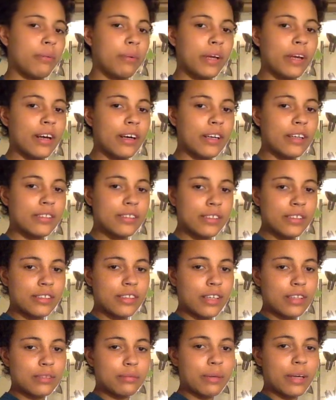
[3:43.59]
because it
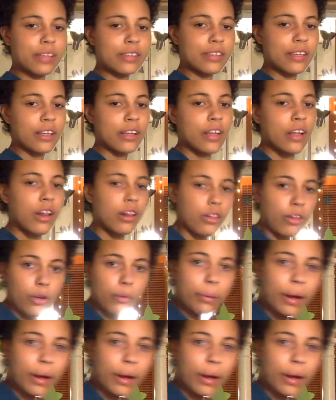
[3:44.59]
just makes it look